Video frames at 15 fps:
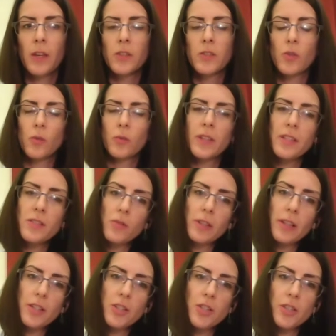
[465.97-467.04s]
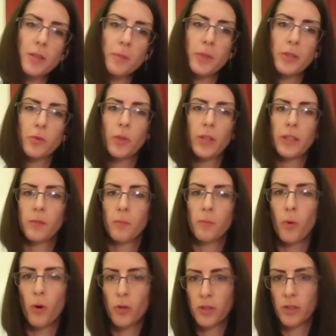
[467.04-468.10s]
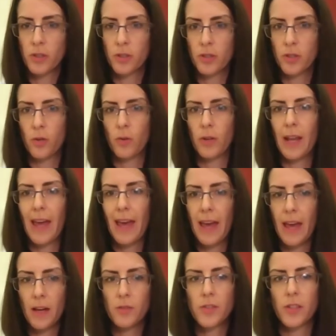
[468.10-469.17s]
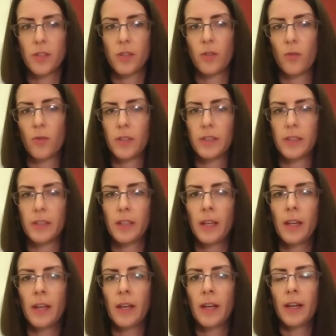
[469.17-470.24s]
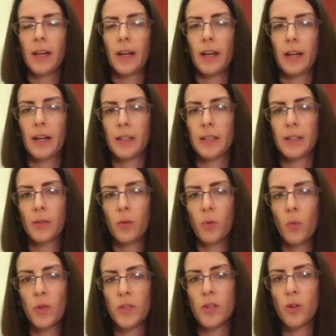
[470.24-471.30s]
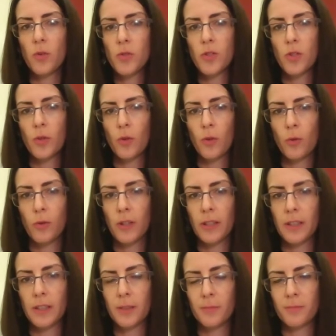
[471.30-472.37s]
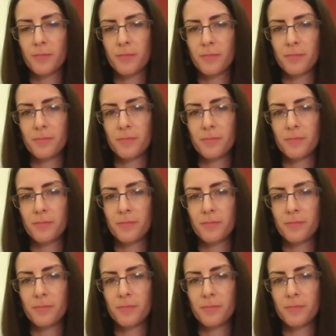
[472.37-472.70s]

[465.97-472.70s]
So this relationship between border control and health security was also,